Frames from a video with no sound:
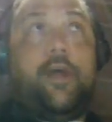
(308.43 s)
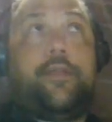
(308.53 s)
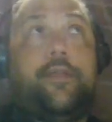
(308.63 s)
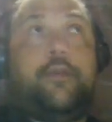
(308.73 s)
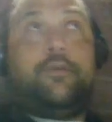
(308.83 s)

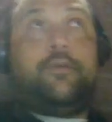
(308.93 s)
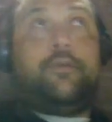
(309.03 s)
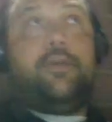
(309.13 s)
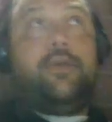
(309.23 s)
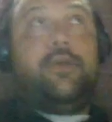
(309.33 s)

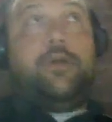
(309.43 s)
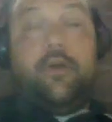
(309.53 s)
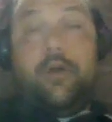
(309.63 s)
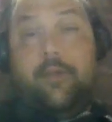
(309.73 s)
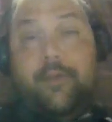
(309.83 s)
thinkers
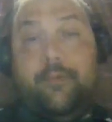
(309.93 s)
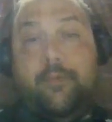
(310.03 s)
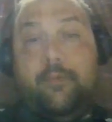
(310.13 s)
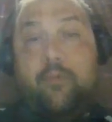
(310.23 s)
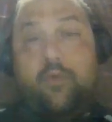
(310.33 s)
are
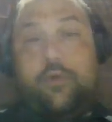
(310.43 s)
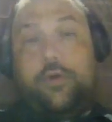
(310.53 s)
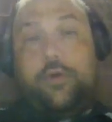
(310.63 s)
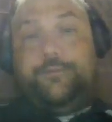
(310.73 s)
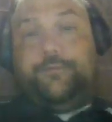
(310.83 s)
people
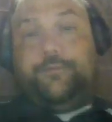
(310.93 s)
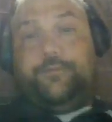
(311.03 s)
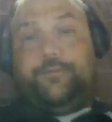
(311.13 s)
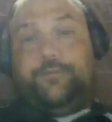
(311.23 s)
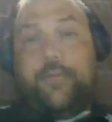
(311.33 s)
more,
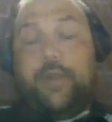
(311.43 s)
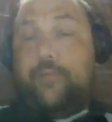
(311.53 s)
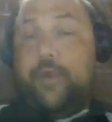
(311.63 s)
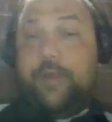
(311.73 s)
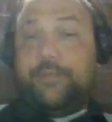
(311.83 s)

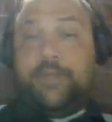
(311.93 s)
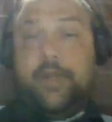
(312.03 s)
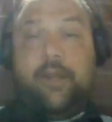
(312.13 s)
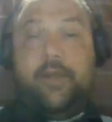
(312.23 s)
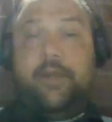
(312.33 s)
perhaps
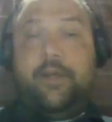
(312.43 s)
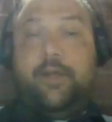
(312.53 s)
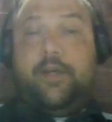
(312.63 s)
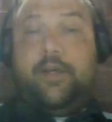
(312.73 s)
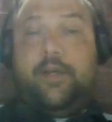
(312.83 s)
like
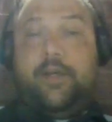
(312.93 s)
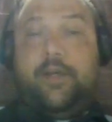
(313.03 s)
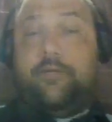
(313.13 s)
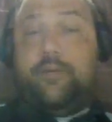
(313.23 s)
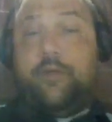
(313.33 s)

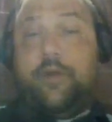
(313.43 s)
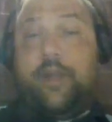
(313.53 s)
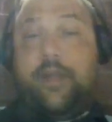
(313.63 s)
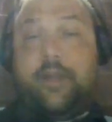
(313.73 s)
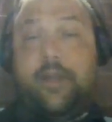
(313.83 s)
Salvador
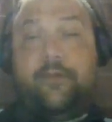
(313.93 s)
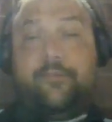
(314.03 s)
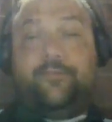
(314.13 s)
Allende.